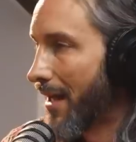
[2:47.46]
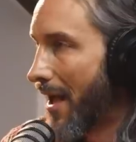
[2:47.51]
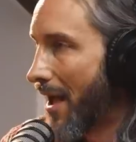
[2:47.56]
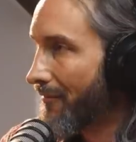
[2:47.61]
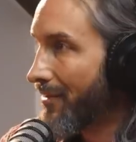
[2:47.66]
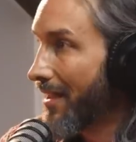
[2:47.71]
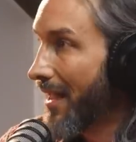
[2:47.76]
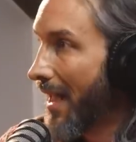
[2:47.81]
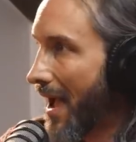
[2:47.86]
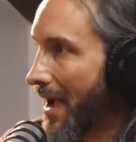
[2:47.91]

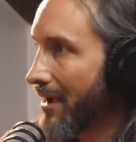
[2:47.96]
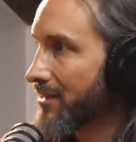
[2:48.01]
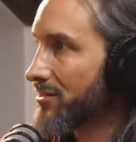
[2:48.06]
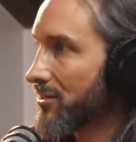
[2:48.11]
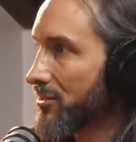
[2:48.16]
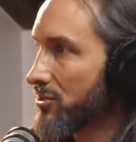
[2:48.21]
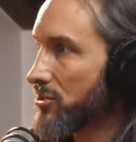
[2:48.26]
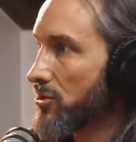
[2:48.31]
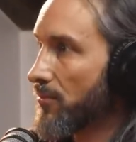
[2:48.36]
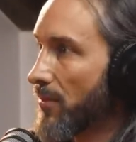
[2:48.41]
having
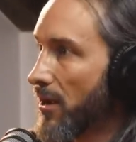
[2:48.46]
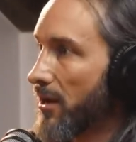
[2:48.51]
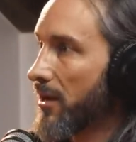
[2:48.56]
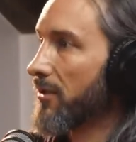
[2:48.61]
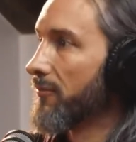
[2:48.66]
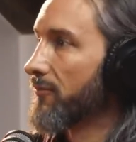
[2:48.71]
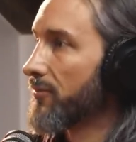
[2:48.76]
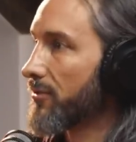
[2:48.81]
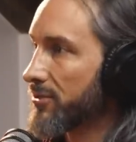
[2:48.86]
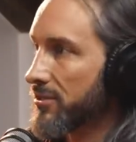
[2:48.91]
access to your
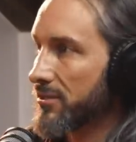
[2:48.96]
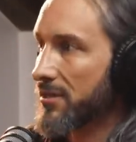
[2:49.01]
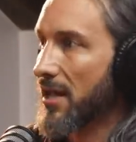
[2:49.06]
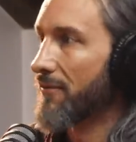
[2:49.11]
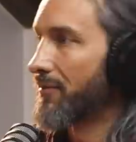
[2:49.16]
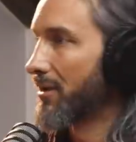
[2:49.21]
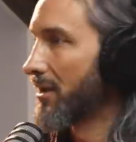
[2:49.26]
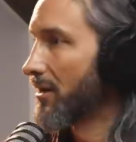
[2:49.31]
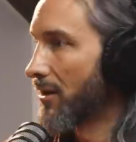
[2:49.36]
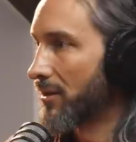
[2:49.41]
money versus
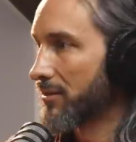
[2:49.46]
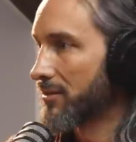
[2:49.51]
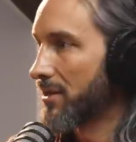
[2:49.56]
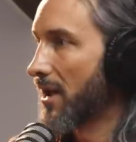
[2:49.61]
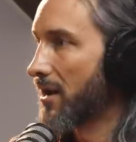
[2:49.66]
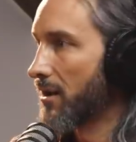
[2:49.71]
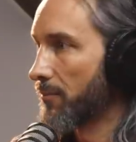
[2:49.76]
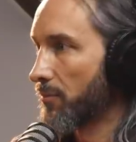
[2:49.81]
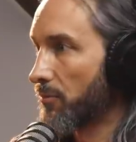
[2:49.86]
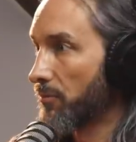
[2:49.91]
having it all
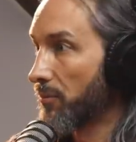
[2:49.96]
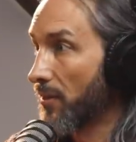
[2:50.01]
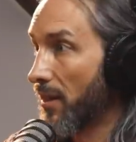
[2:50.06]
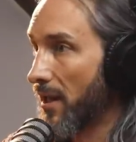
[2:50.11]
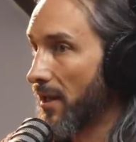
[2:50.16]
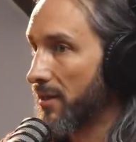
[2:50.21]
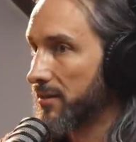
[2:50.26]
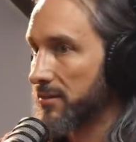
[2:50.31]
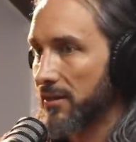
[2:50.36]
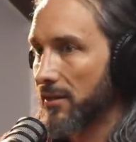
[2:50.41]
tied up in
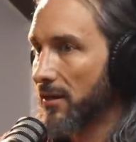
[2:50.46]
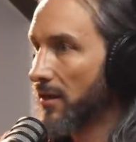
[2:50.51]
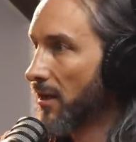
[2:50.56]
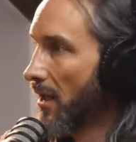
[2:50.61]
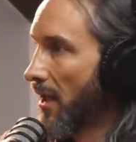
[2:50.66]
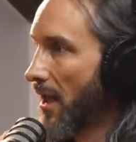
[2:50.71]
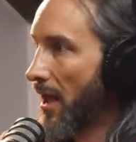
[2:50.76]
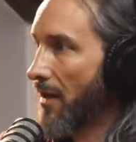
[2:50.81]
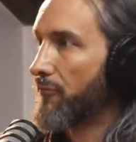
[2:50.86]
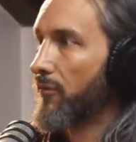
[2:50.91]
plans that
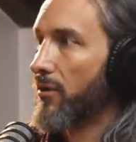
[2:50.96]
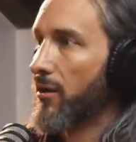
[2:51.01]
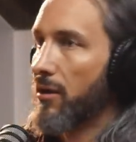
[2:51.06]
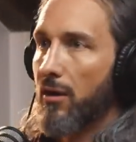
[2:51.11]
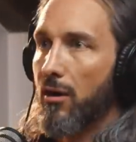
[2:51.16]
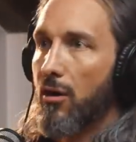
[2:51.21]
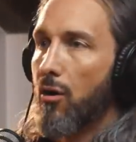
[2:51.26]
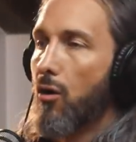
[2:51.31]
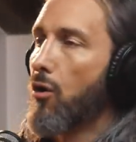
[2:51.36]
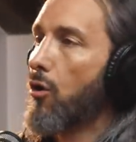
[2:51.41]
have
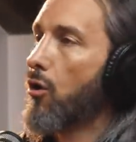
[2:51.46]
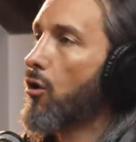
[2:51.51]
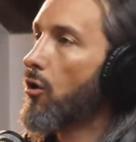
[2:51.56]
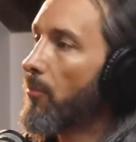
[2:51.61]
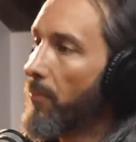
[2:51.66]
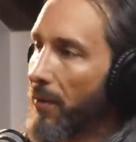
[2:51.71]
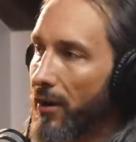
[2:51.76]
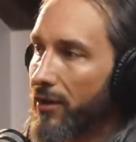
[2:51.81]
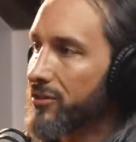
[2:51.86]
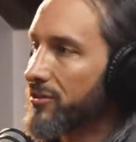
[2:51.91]
a
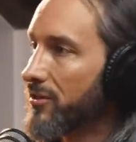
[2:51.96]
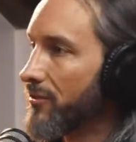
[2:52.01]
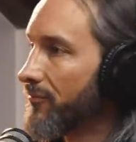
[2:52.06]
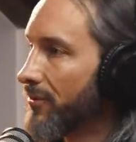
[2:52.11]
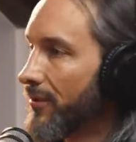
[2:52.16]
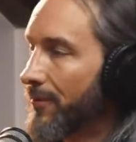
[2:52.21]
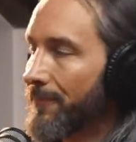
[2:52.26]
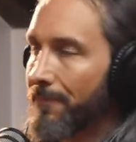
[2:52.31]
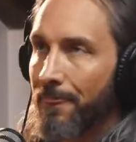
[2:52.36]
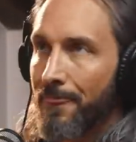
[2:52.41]
whole bunch
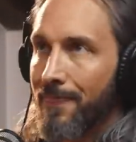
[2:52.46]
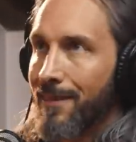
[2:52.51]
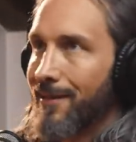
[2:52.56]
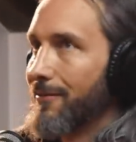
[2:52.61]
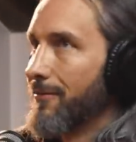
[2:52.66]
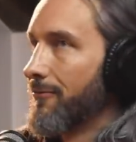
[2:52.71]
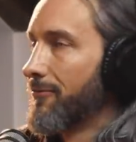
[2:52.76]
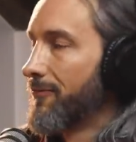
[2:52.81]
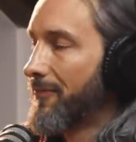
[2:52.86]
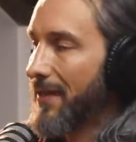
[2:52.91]
of
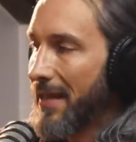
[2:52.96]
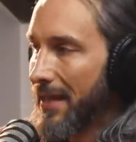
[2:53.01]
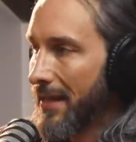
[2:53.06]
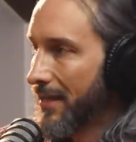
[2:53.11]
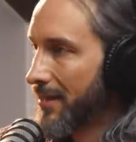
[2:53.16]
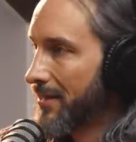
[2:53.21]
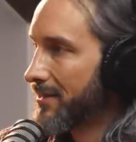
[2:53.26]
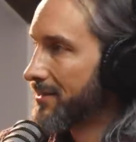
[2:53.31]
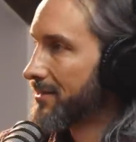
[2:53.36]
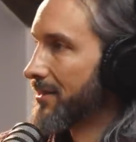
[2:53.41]

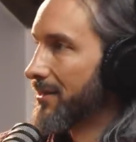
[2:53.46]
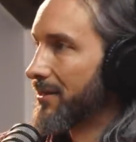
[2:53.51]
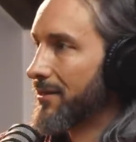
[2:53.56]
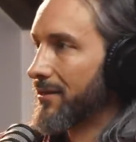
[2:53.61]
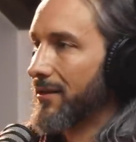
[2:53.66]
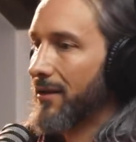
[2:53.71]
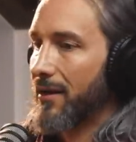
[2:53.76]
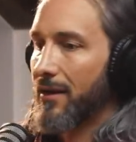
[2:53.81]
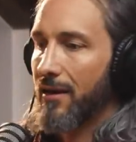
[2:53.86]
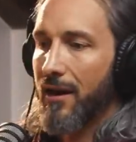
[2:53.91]
fees
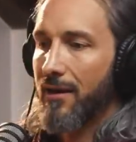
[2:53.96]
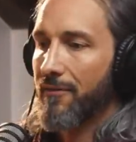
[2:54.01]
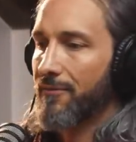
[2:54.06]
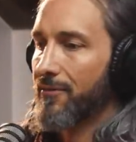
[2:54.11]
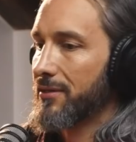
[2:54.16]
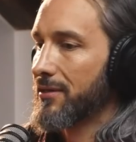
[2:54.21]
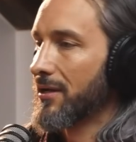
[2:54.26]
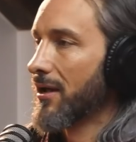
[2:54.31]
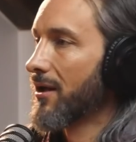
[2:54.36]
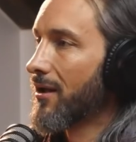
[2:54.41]
and have
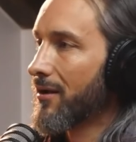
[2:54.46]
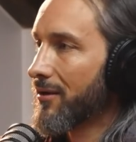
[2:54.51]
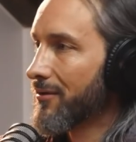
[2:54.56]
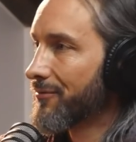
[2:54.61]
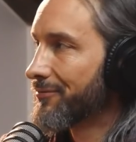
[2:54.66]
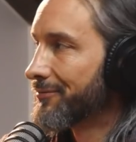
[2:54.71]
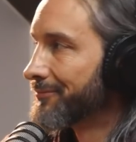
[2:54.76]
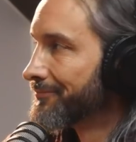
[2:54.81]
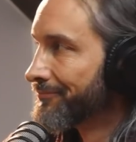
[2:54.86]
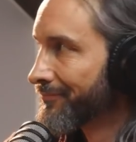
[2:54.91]
a ton
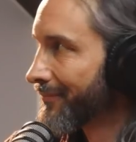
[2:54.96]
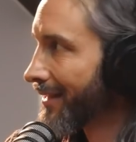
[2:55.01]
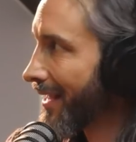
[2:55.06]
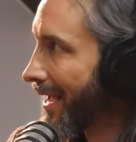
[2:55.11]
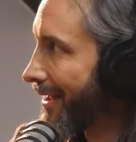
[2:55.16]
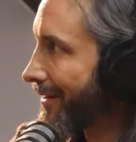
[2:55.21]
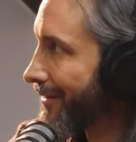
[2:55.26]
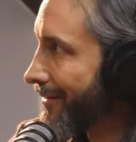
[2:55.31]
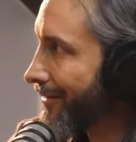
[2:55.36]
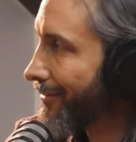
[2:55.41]
of,
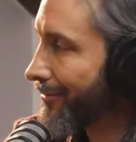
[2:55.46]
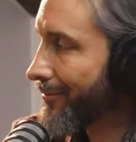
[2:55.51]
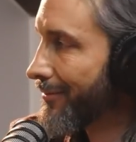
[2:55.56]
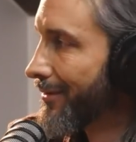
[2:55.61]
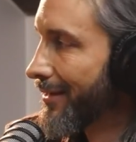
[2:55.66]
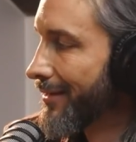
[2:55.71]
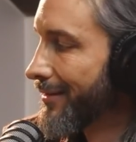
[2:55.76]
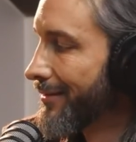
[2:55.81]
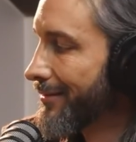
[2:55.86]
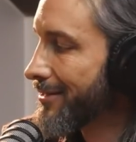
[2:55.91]

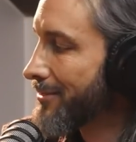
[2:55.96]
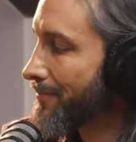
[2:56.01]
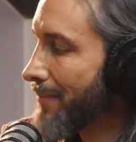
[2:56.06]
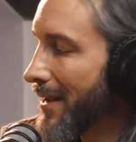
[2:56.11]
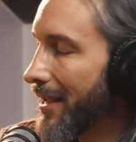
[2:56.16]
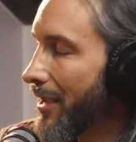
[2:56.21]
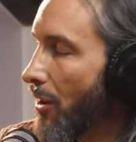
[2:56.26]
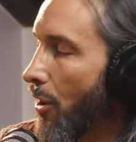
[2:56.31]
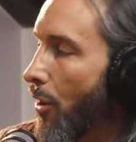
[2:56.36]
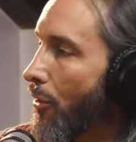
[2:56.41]
just
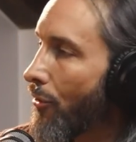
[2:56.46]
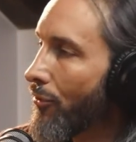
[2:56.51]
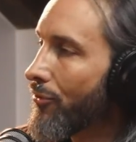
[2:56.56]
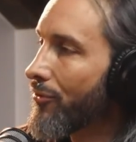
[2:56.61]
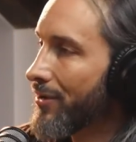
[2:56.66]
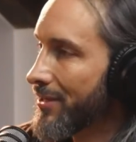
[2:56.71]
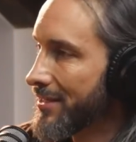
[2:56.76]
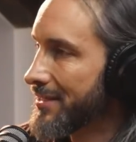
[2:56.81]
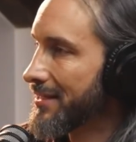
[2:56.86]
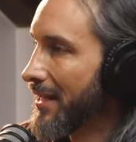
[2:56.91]
make it
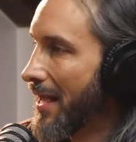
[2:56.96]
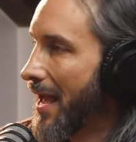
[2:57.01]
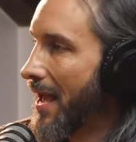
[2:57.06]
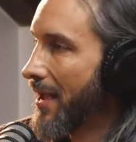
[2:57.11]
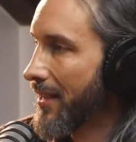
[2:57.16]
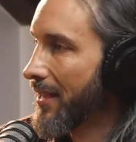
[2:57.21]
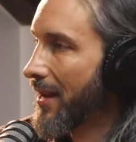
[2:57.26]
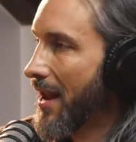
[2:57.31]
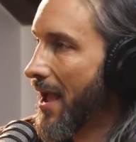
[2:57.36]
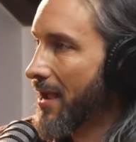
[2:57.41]
onerous to
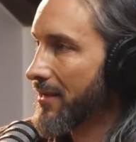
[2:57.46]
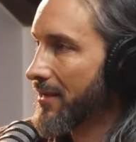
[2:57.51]
get